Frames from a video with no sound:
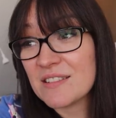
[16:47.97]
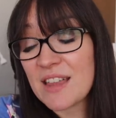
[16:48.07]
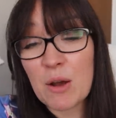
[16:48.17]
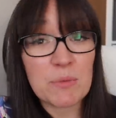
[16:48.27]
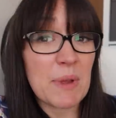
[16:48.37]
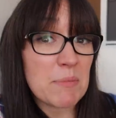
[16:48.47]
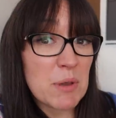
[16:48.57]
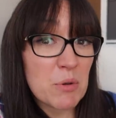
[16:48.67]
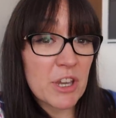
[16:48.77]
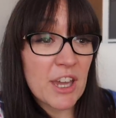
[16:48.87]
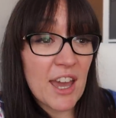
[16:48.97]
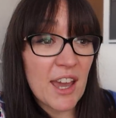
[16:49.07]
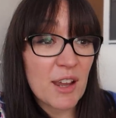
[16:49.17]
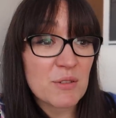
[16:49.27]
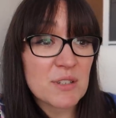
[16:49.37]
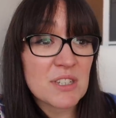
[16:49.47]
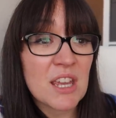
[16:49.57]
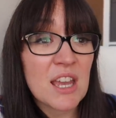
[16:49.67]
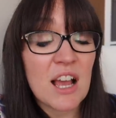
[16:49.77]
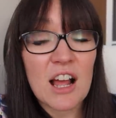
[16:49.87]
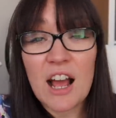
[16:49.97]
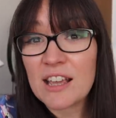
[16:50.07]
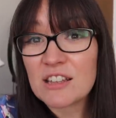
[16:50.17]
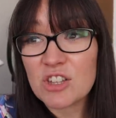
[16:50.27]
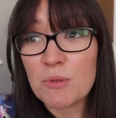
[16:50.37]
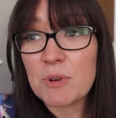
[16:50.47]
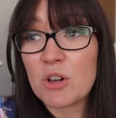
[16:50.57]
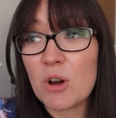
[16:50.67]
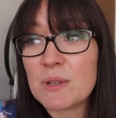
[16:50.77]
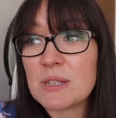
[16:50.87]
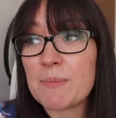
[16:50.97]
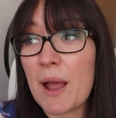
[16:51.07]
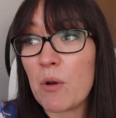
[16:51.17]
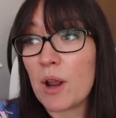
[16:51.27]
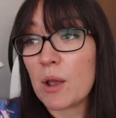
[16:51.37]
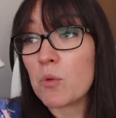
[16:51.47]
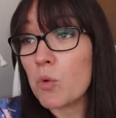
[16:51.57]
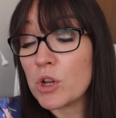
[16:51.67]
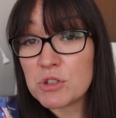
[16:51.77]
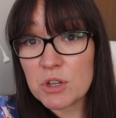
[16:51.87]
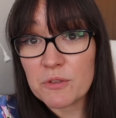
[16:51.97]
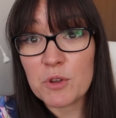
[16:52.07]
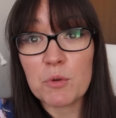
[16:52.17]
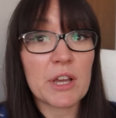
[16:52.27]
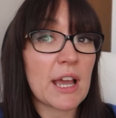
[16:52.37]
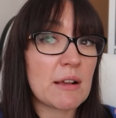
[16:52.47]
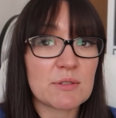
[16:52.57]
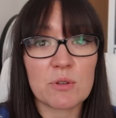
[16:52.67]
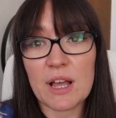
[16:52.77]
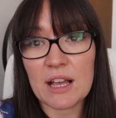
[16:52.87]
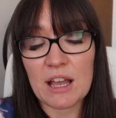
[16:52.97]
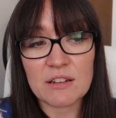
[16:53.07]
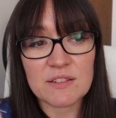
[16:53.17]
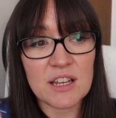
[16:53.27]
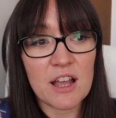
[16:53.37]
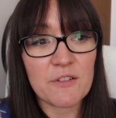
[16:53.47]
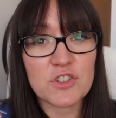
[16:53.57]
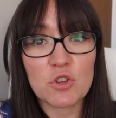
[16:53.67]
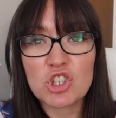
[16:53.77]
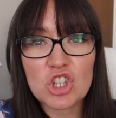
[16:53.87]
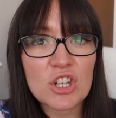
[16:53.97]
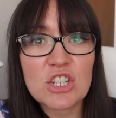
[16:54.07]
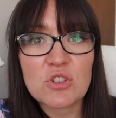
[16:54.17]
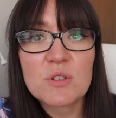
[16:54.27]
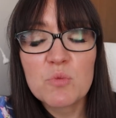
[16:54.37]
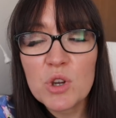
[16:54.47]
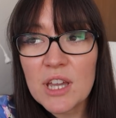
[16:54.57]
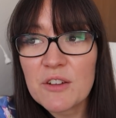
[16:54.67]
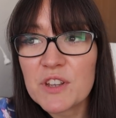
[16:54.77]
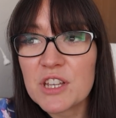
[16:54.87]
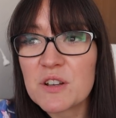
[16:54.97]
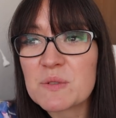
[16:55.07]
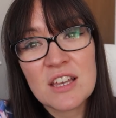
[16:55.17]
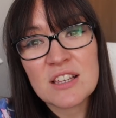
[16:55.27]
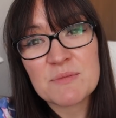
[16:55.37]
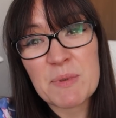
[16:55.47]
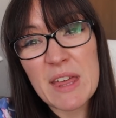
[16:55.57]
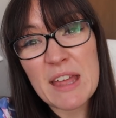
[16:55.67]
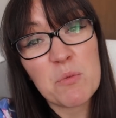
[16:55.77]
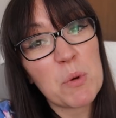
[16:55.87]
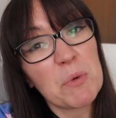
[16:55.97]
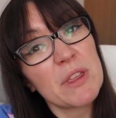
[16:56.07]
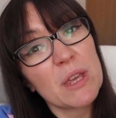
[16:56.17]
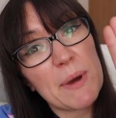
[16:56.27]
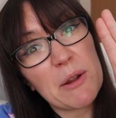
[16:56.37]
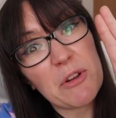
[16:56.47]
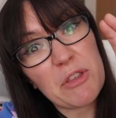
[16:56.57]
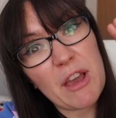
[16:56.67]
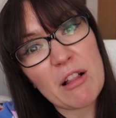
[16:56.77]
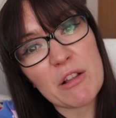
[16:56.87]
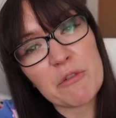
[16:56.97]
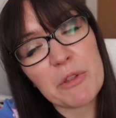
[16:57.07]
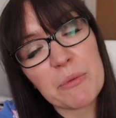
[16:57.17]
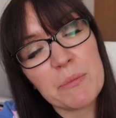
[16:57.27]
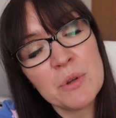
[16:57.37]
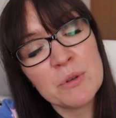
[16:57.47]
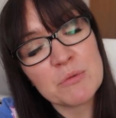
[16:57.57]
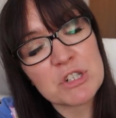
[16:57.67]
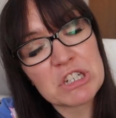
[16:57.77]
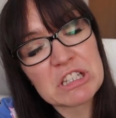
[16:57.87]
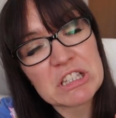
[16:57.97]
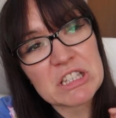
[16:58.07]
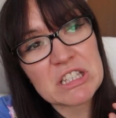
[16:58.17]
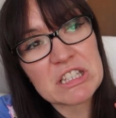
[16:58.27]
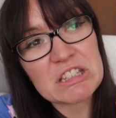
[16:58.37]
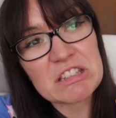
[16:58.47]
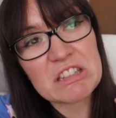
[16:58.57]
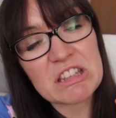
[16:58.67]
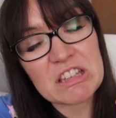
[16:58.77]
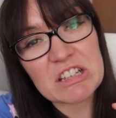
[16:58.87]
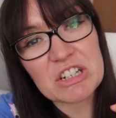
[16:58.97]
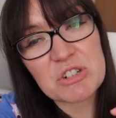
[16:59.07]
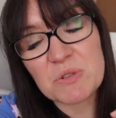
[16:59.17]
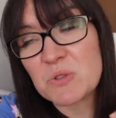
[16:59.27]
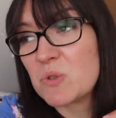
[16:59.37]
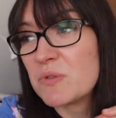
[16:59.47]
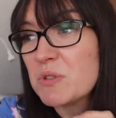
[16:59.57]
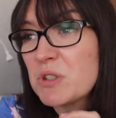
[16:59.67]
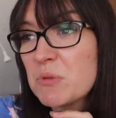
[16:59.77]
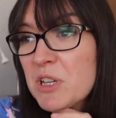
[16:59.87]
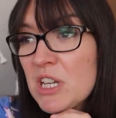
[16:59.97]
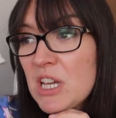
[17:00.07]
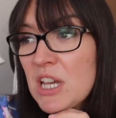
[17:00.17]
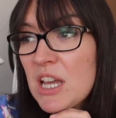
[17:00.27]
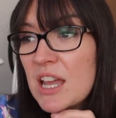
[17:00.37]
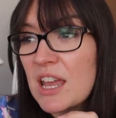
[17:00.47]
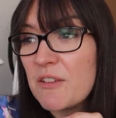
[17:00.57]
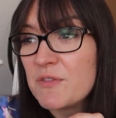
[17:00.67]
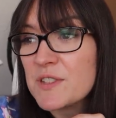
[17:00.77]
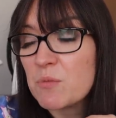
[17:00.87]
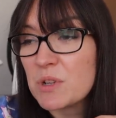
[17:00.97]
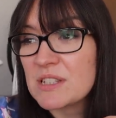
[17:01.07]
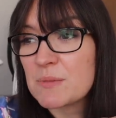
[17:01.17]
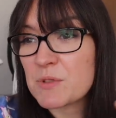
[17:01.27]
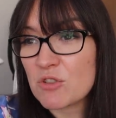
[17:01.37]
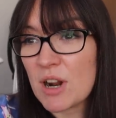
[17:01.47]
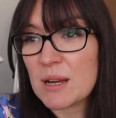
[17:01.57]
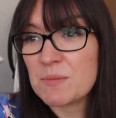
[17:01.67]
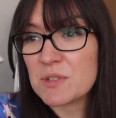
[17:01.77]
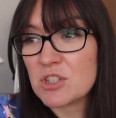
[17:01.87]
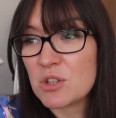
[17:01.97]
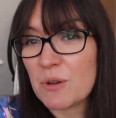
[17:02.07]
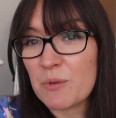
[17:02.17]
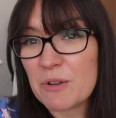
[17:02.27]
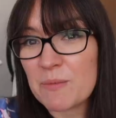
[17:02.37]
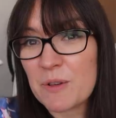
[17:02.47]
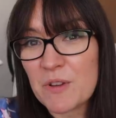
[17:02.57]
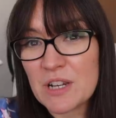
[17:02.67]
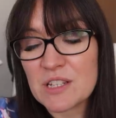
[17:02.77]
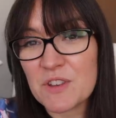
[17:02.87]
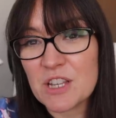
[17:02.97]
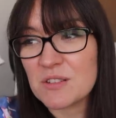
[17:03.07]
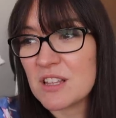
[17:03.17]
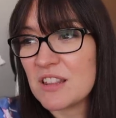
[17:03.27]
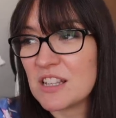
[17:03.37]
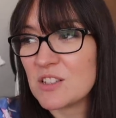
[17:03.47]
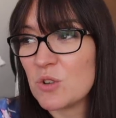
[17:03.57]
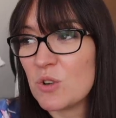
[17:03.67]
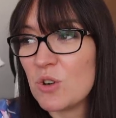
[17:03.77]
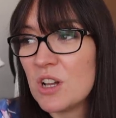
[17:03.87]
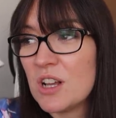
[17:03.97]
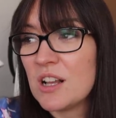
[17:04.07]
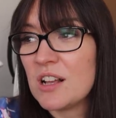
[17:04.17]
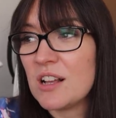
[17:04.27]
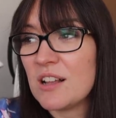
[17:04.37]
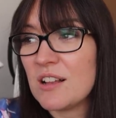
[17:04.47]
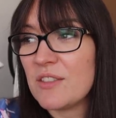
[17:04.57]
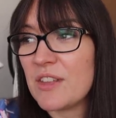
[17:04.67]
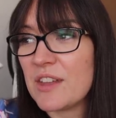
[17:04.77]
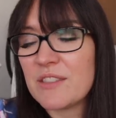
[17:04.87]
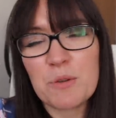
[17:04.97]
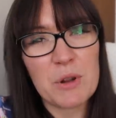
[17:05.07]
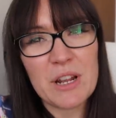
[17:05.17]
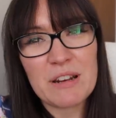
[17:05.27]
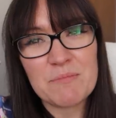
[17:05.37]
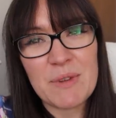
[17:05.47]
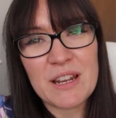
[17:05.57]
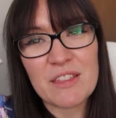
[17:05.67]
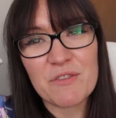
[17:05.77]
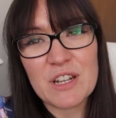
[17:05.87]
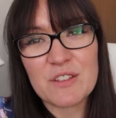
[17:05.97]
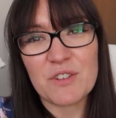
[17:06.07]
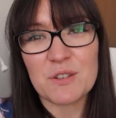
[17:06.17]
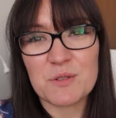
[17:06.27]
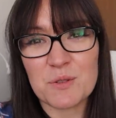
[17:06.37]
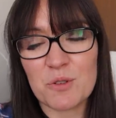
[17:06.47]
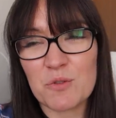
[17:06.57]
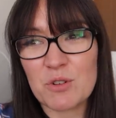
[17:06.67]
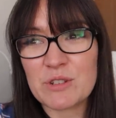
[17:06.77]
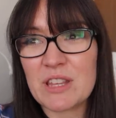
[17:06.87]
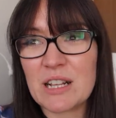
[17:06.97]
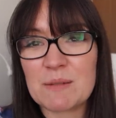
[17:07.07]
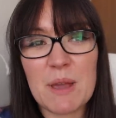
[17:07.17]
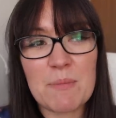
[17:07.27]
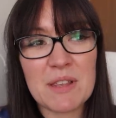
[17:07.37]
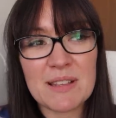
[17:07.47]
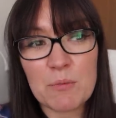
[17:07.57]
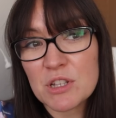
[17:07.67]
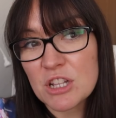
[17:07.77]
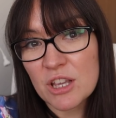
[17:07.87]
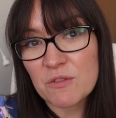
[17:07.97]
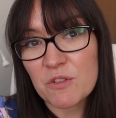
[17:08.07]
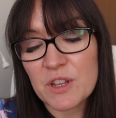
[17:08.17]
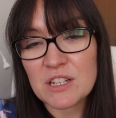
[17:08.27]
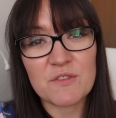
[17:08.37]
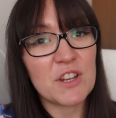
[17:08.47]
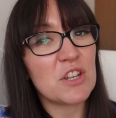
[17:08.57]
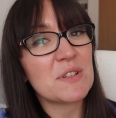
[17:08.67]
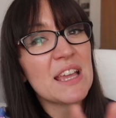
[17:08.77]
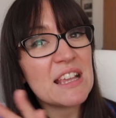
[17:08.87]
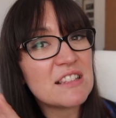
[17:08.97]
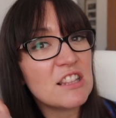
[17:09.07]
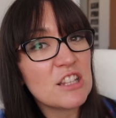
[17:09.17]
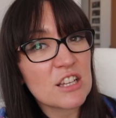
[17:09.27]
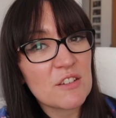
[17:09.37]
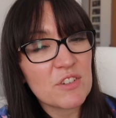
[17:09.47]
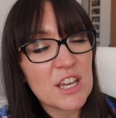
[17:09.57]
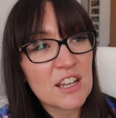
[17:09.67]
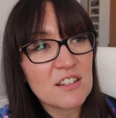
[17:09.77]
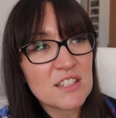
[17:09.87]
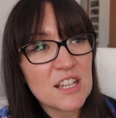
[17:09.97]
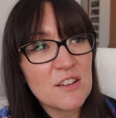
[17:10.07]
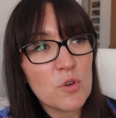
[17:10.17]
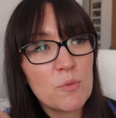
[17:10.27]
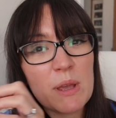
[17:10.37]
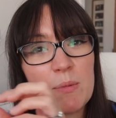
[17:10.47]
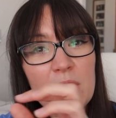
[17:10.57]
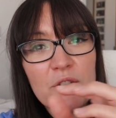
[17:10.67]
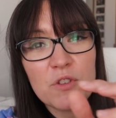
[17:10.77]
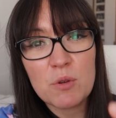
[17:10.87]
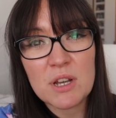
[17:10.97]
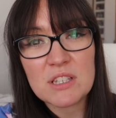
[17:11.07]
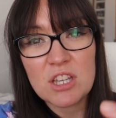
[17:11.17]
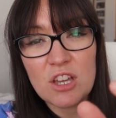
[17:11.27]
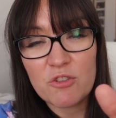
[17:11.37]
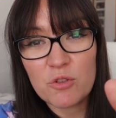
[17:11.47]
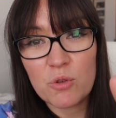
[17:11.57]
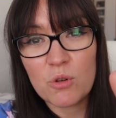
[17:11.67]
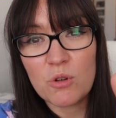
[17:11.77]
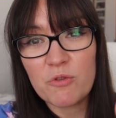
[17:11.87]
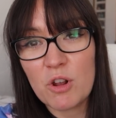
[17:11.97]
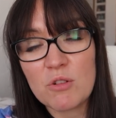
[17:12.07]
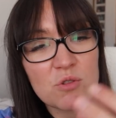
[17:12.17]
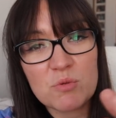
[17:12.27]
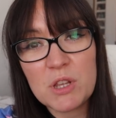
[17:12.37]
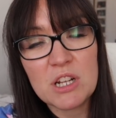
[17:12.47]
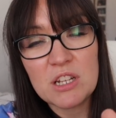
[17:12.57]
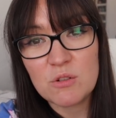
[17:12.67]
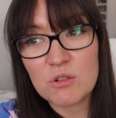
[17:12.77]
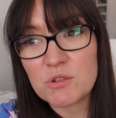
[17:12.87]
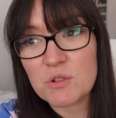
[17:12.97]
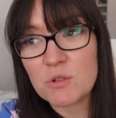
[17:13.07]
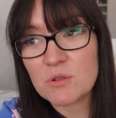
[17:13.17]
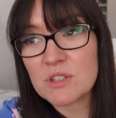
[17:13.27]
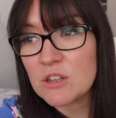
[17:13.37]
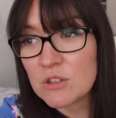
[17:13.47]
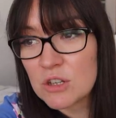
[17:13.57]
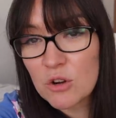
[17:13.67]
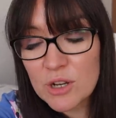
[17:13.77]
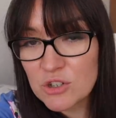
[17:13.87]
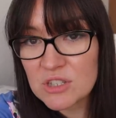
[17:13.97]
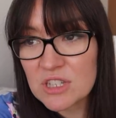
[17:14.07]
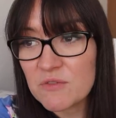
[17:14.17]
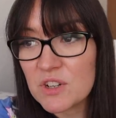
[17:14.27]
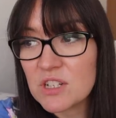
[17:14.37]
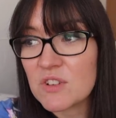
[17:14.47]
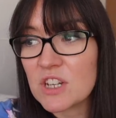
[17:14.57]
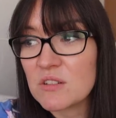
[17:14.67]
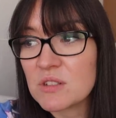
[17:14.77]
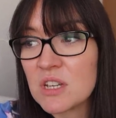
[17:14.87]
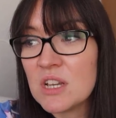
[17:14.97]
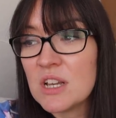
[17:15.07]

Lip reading: that would make me work out. I get so many comments about like what you're doing for your workout, all that kind of stuff. So should I do some workout videos? But then when we think about the algorithm, which is the thing that controls all of YouTube, if someone subscribed to of my fitness videos and they saw that there weren't many other fitness videos, it's all vlogs and things, maybe someone that's looking for fitness videos isn't looking for that kind of stuff. Or maybe if you guys are here for vlogs or speed cleaning or grocery hauls, then you're not interested in fitness videos.